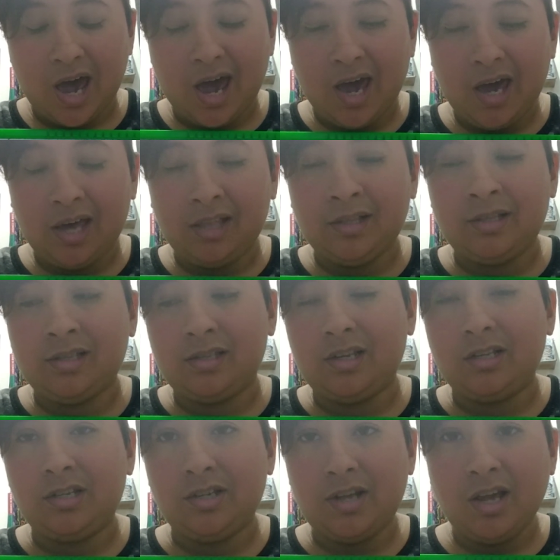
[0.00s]

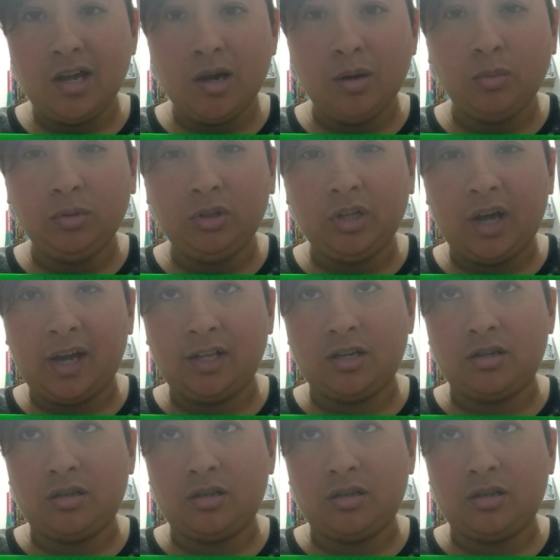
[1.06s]
and today I would like to